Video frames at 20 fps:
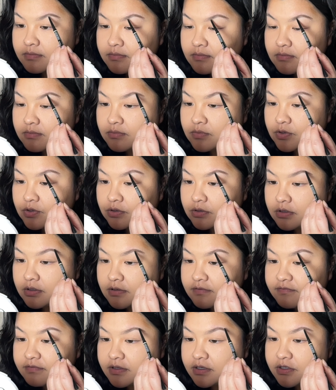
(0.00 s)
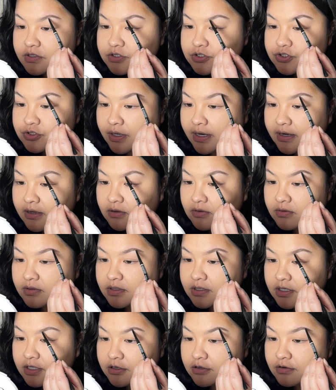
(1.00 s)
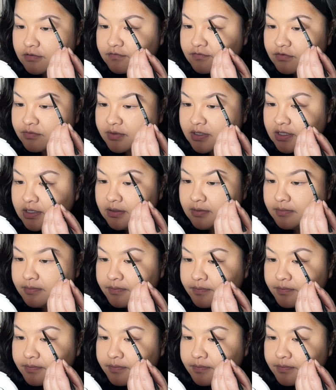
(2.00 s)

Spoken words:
more of like a trial and error for me.